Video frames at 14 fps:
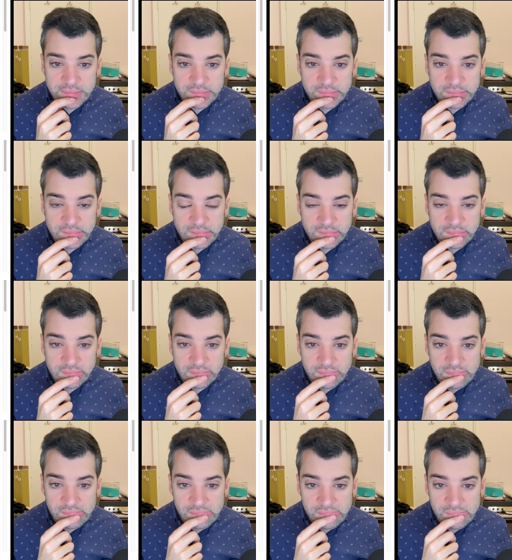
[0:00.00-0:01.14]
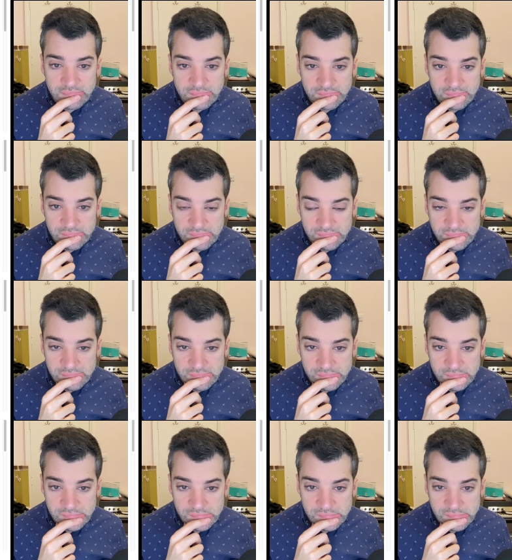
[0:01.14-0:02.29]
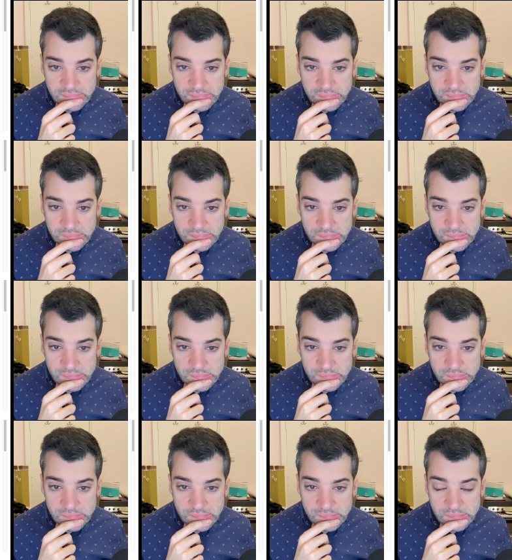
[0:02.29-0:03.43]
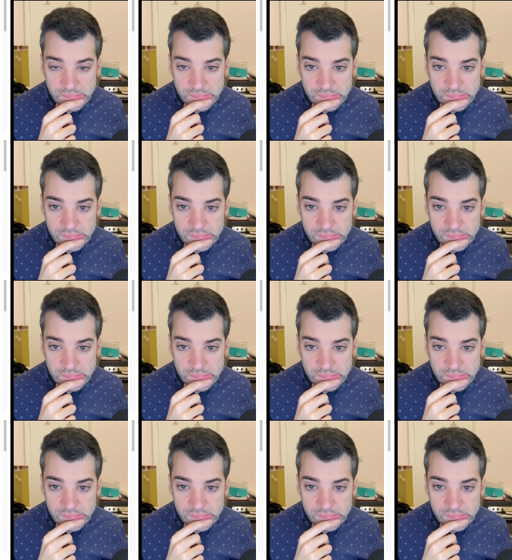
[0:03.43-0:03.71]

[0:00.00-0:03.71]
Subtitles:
[no speech]